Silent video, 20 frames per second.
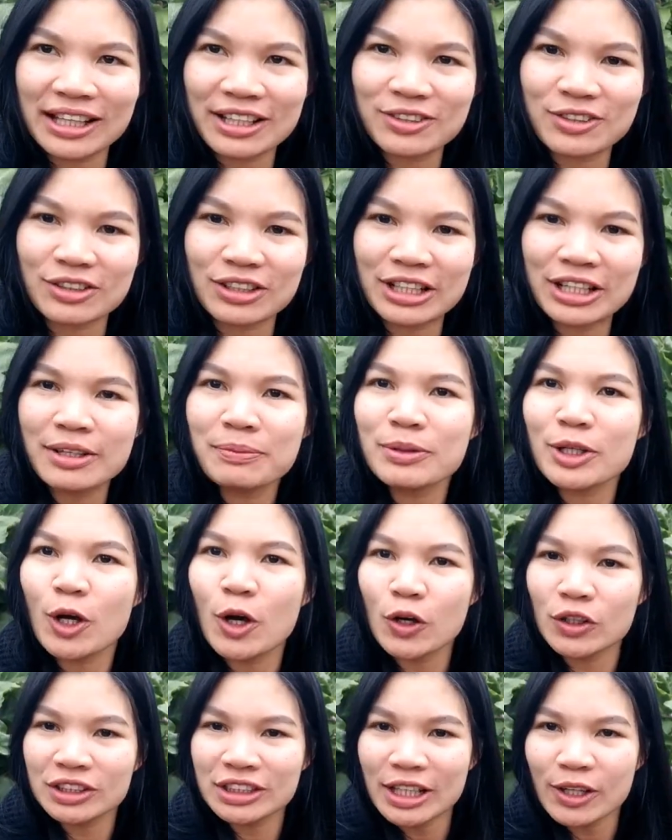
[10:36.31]
actually,
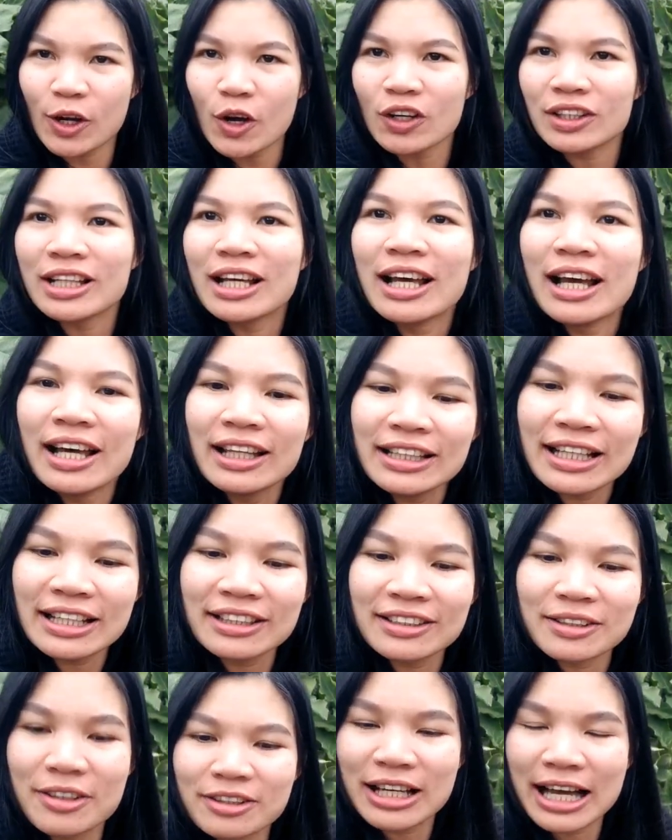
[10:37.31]
because I got
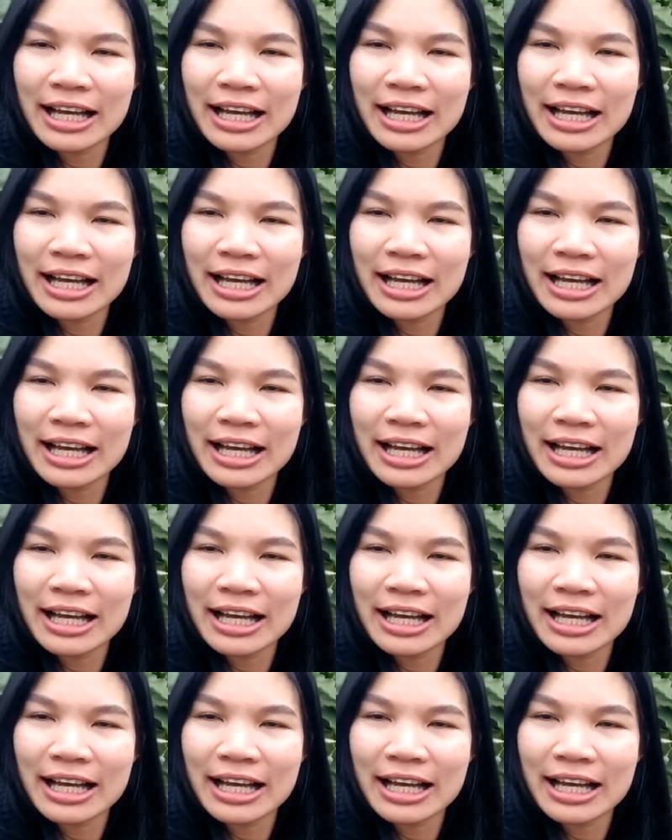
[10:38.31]
another